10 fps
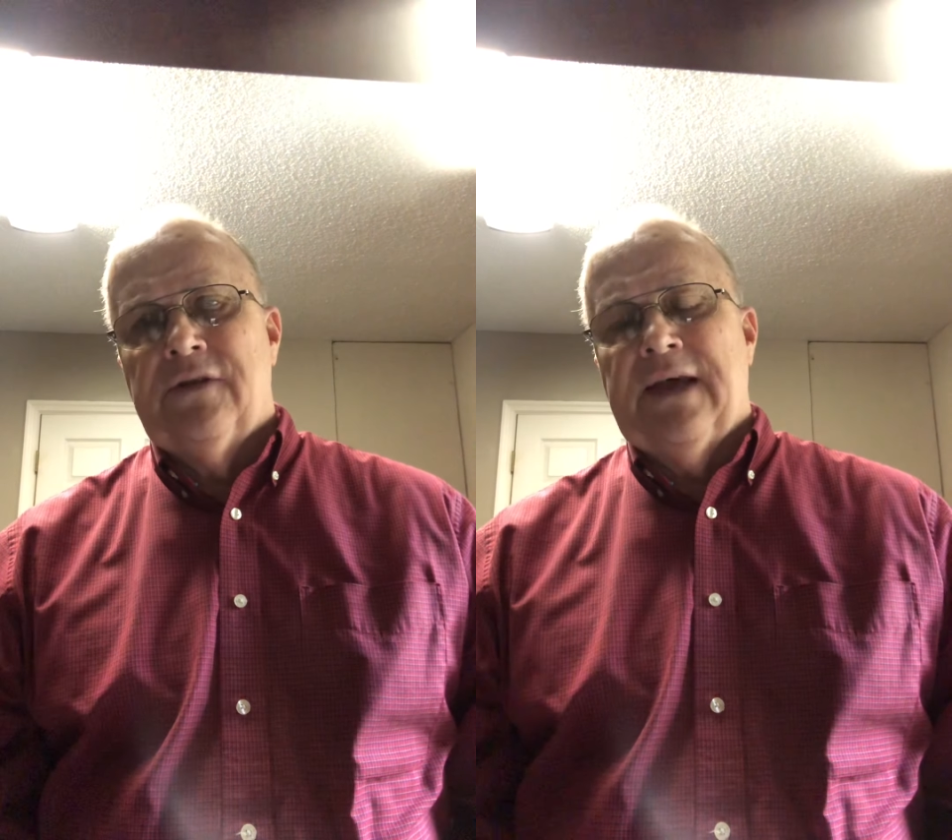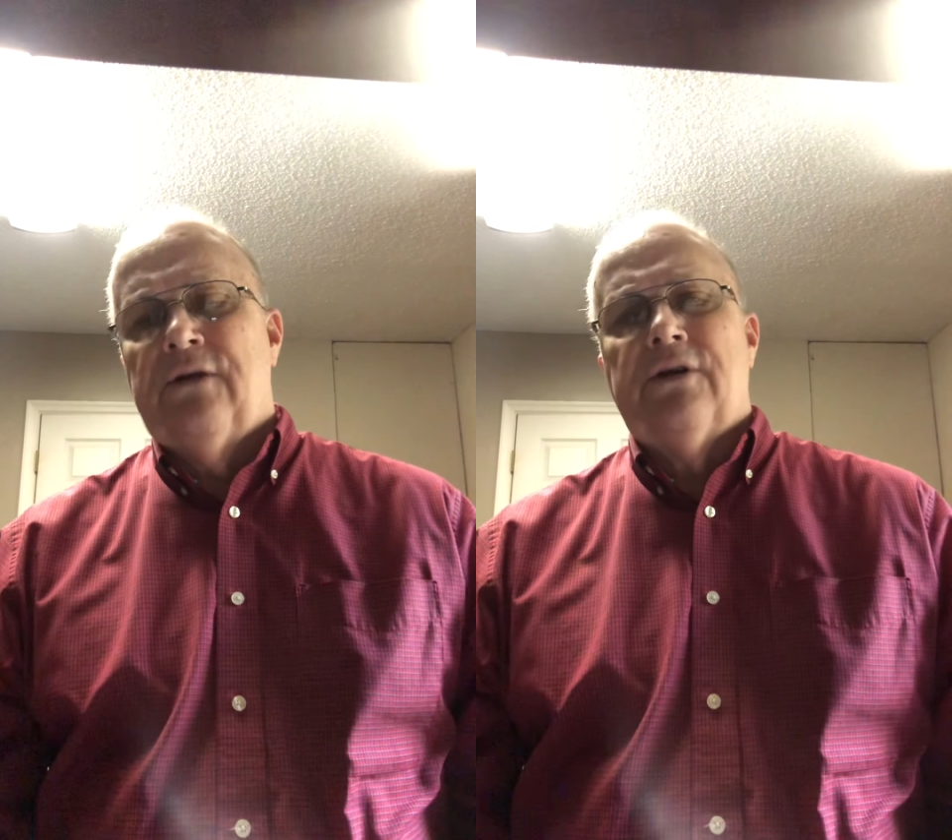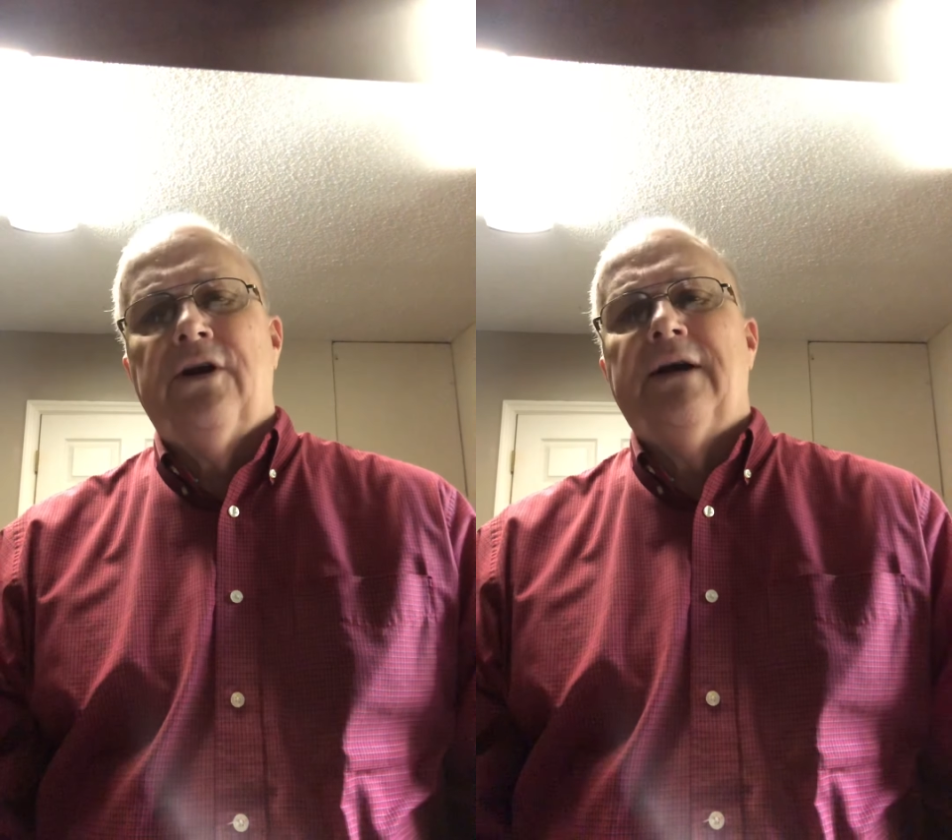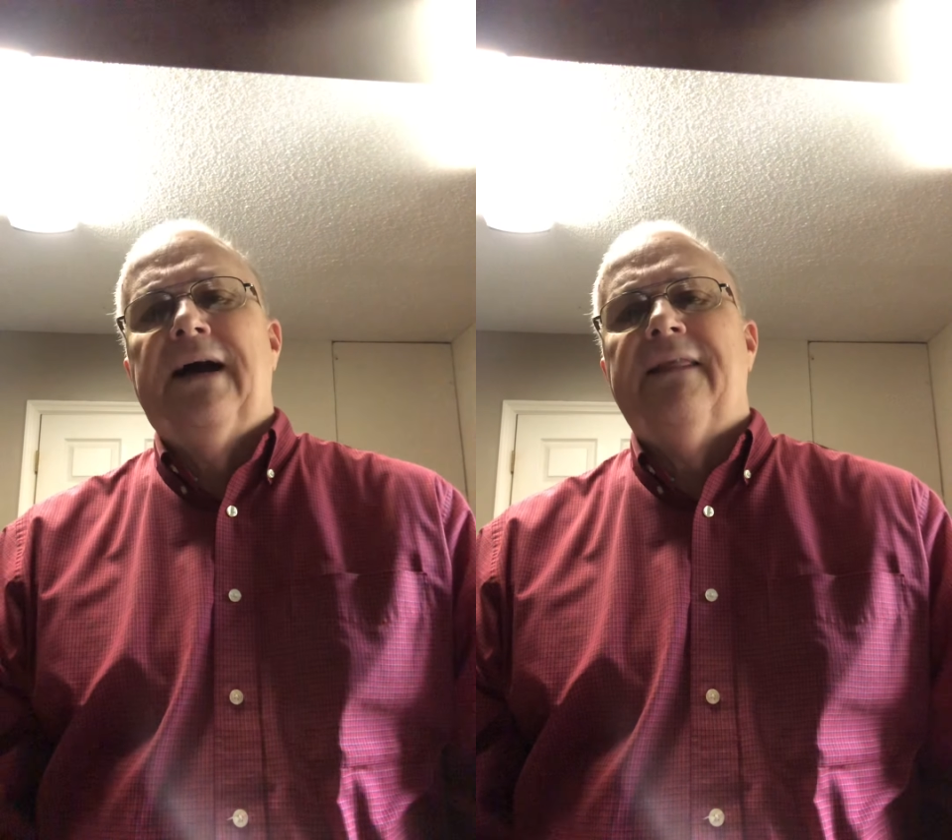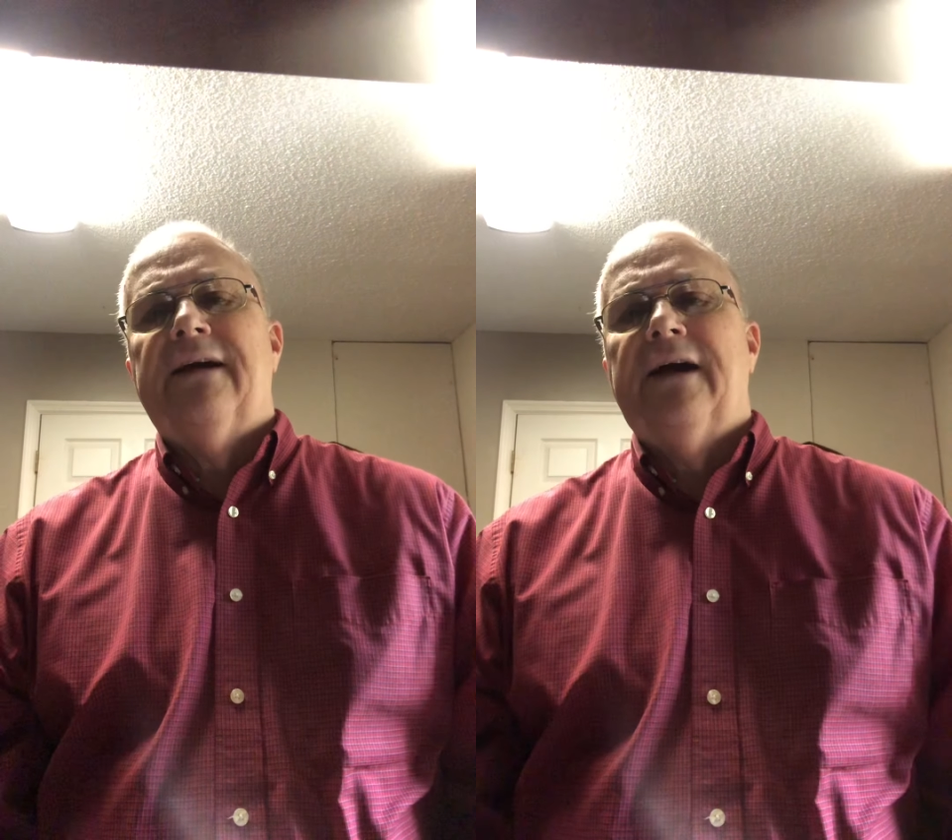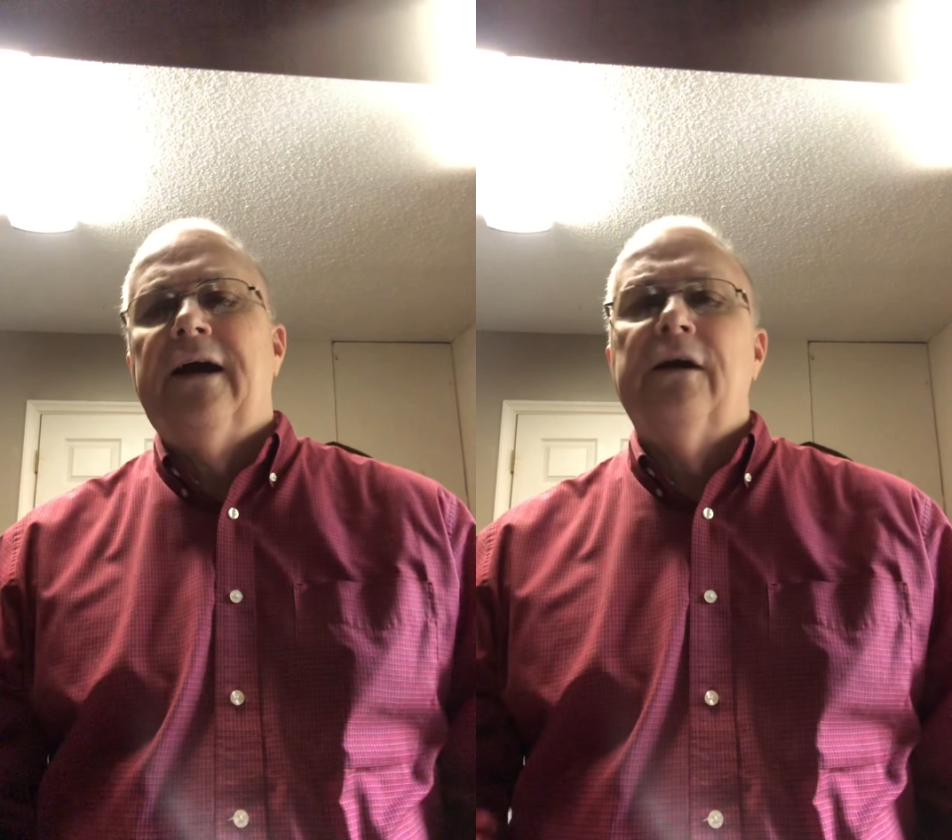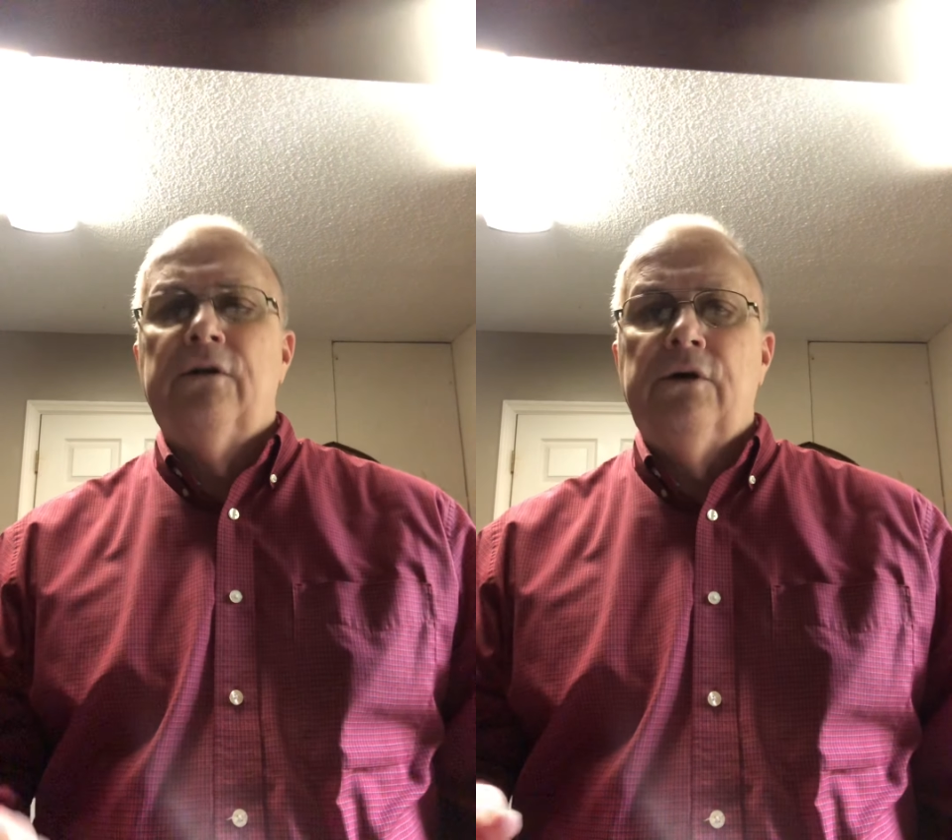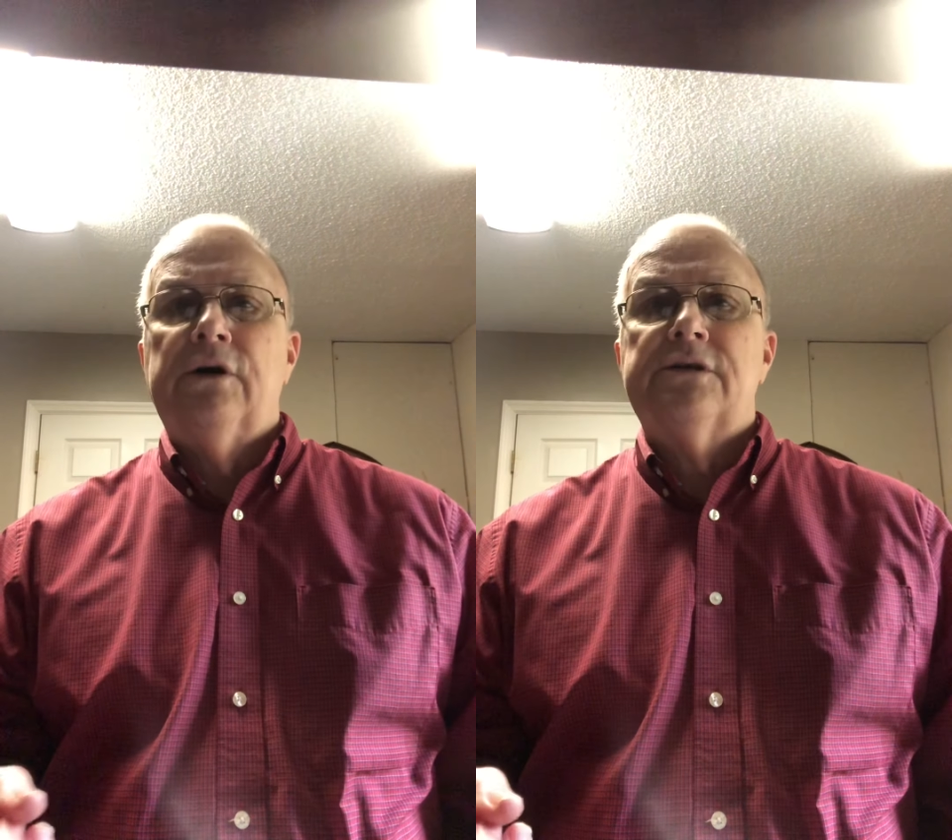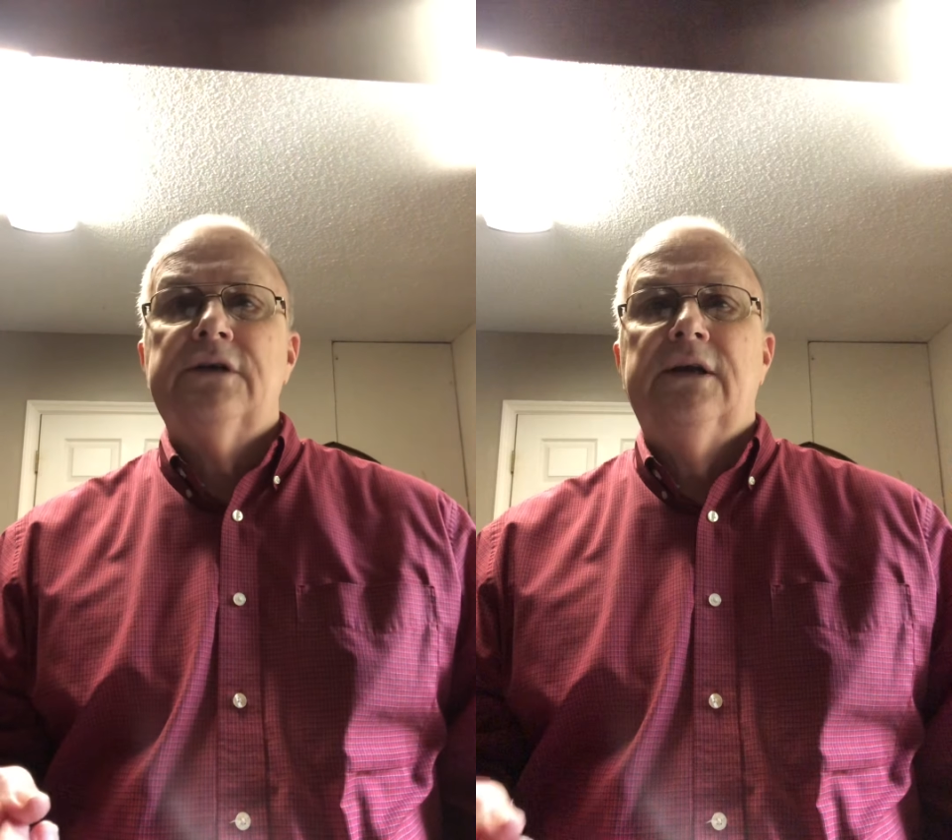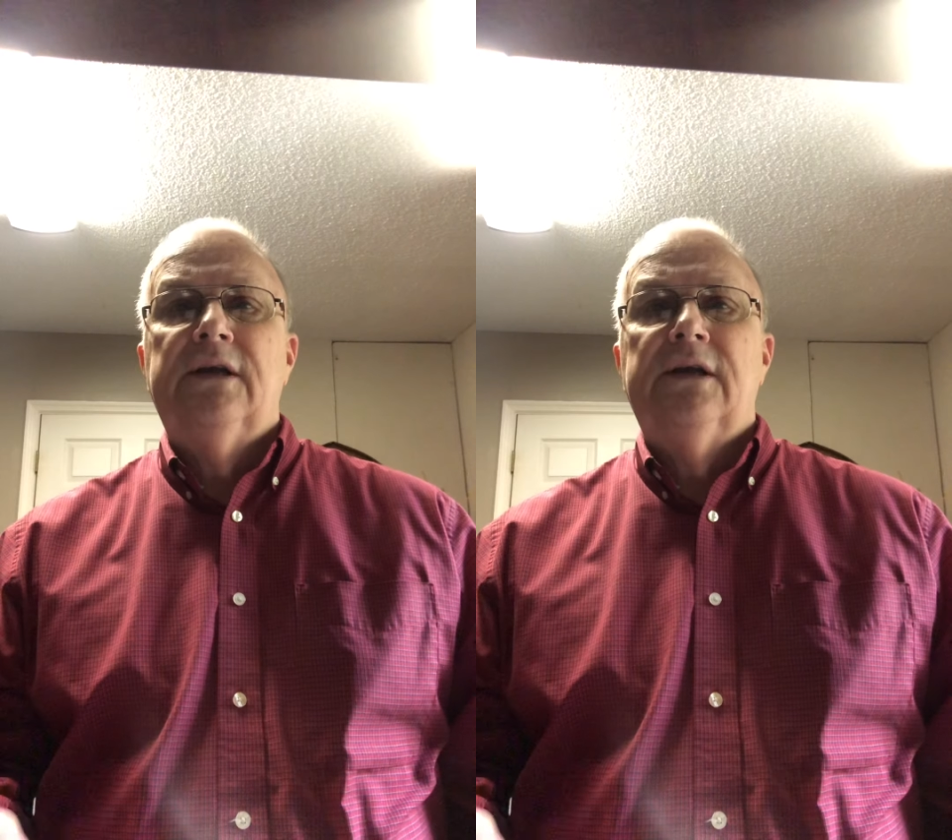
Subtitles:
They don't care how their hair looks.